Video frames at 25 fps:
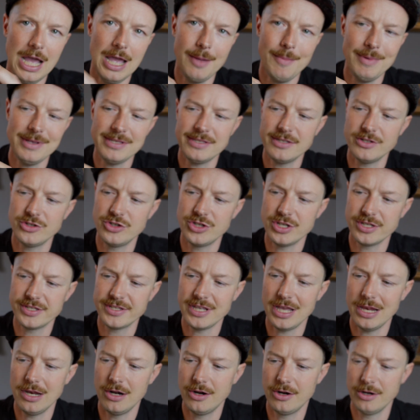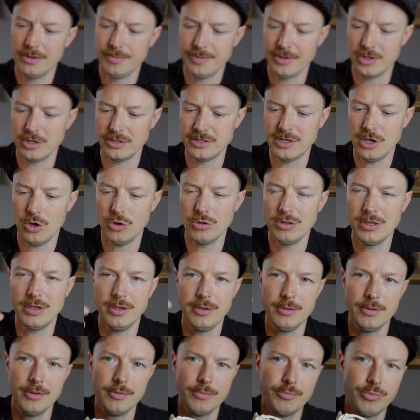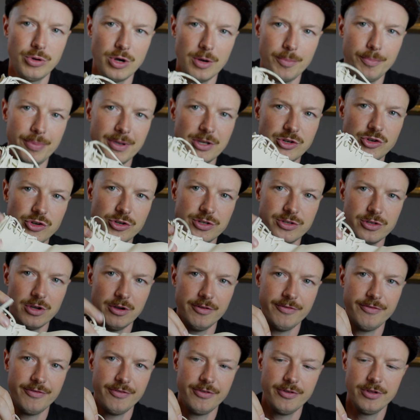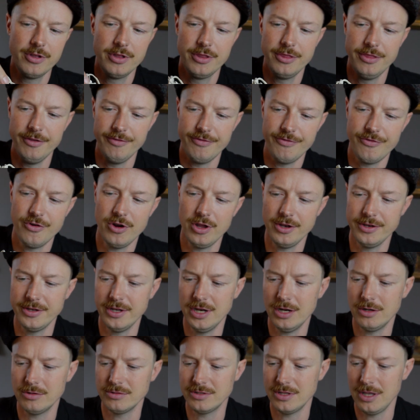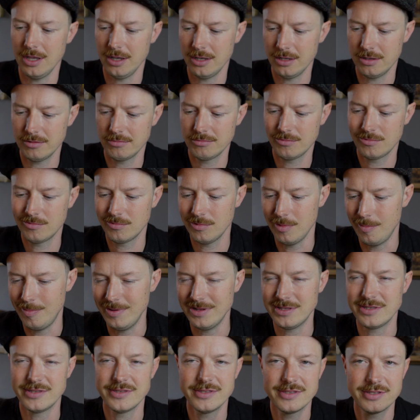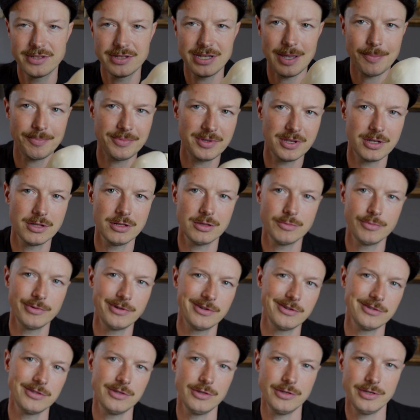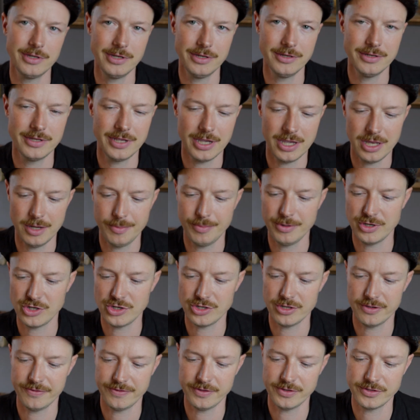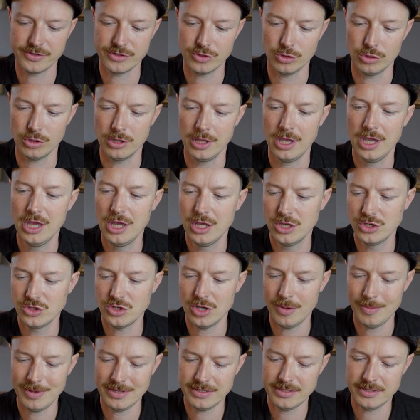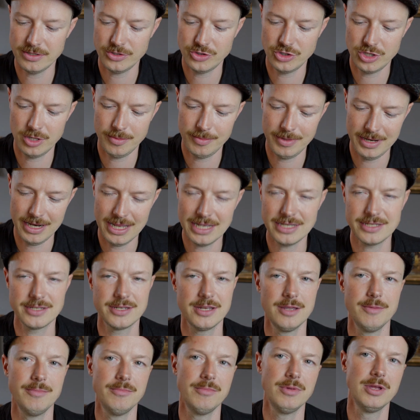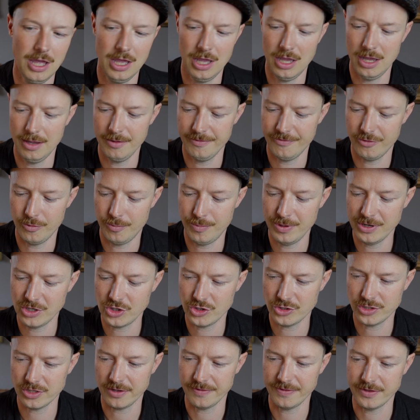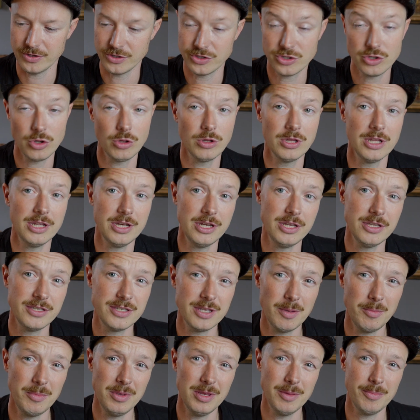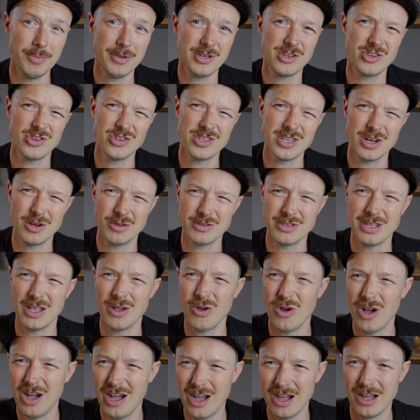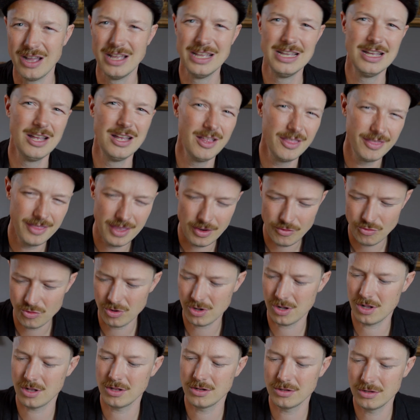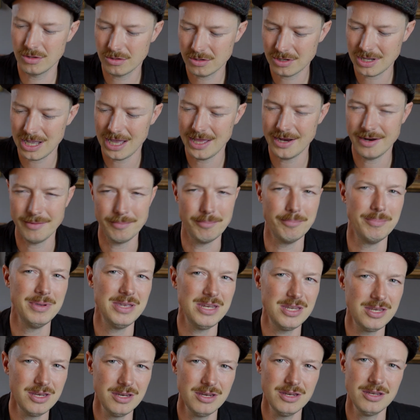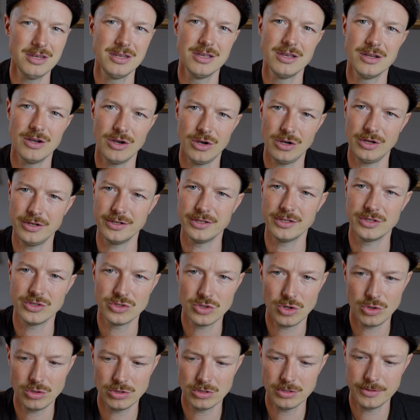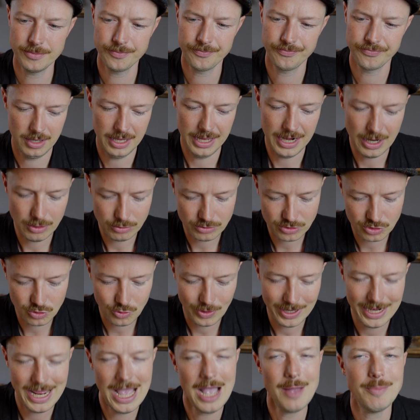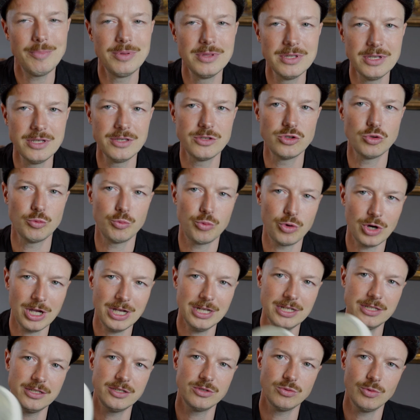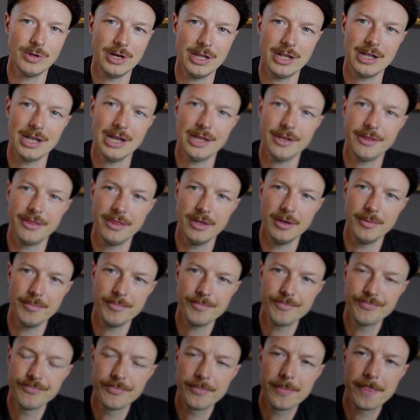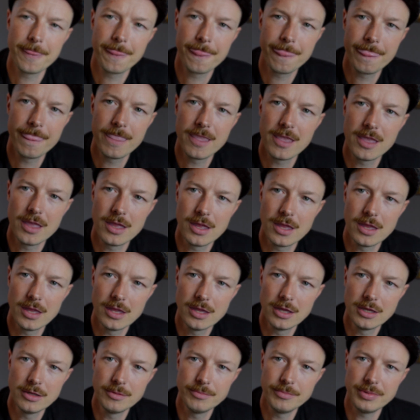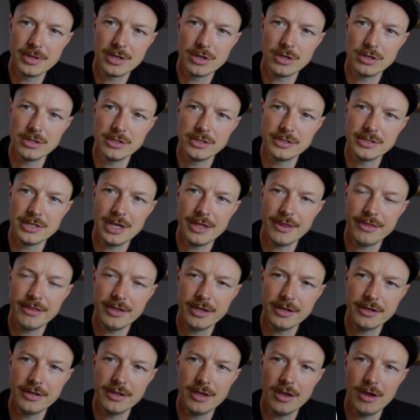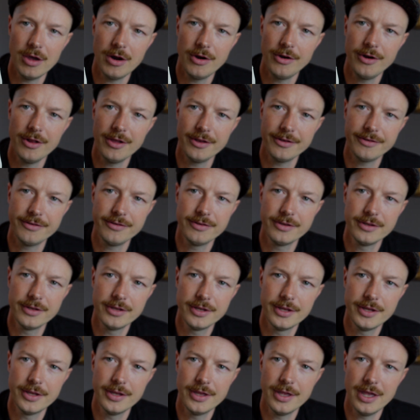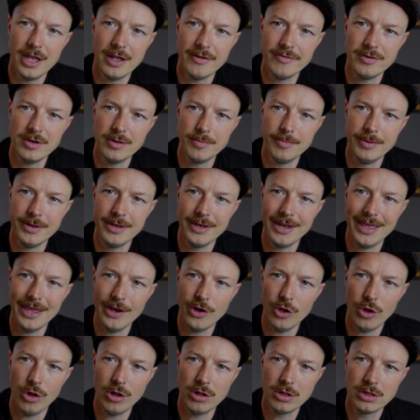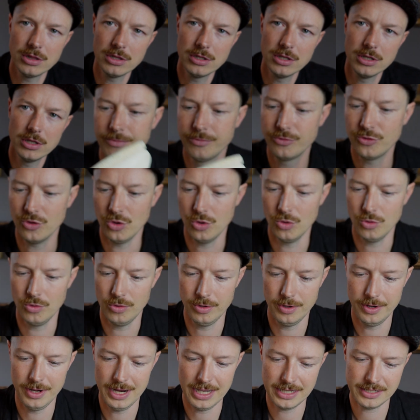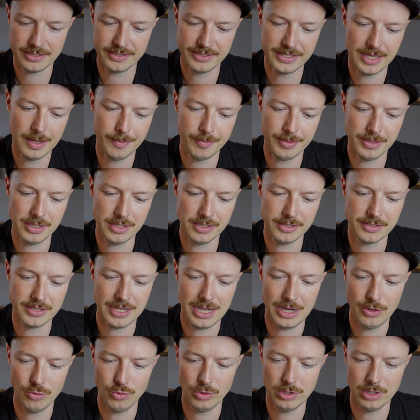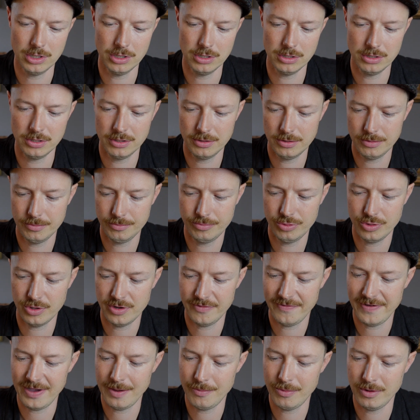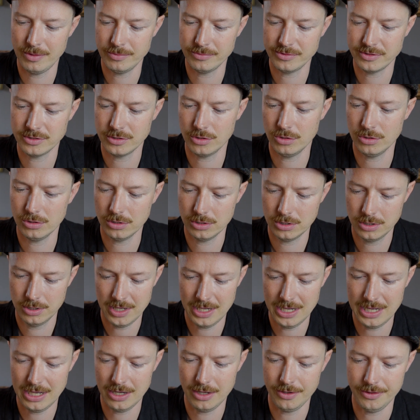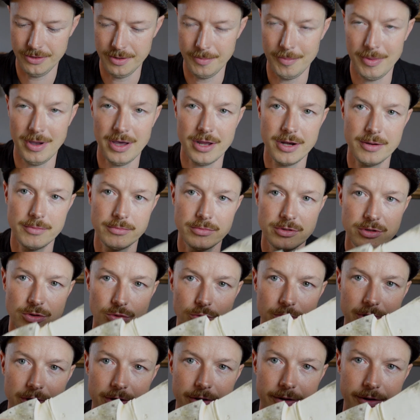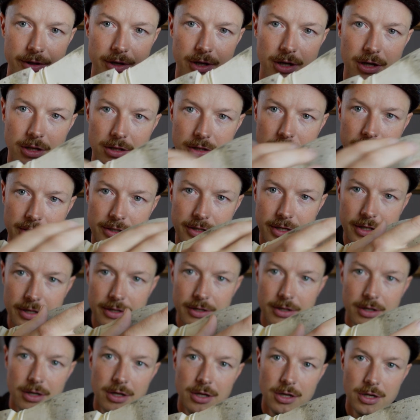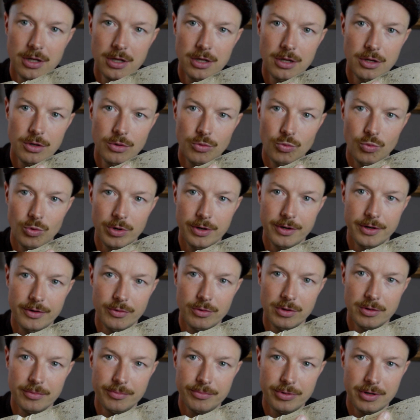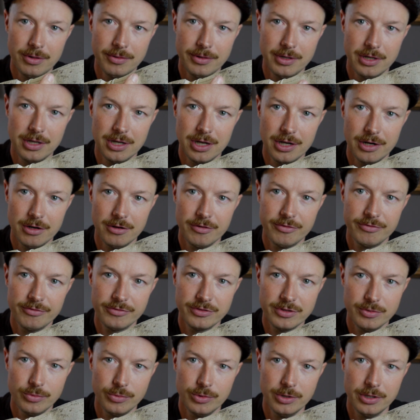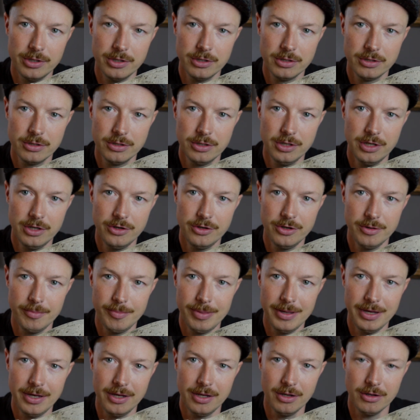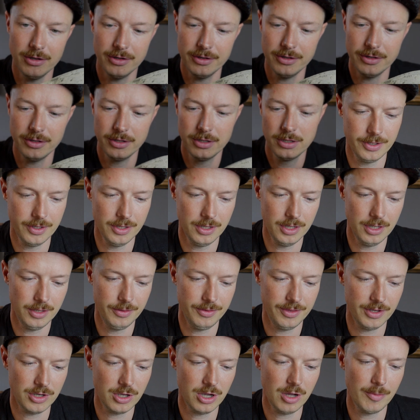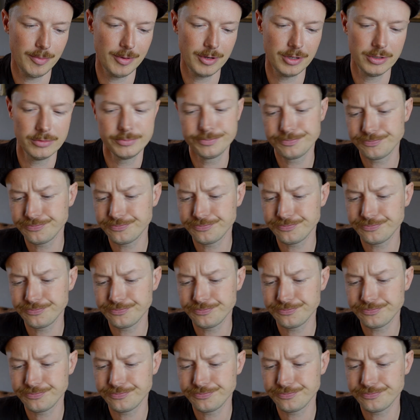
I messaged the seller because he only put up pictures of the front, and I was like a bit skeptical because he didn't take any pictures of the sole. So I messaged him and asked him for pictures of the sole, and he sent me the pictures, and I was like, wow, they look kind of beaten on the sole. And I was quite happily surprised when I got them, because I think they are not heavily beaten at all. So next step is I will put a Vibram sole on the bottom, so one on the heel and then one that will probably cut off somewhere here depending on the cobbler.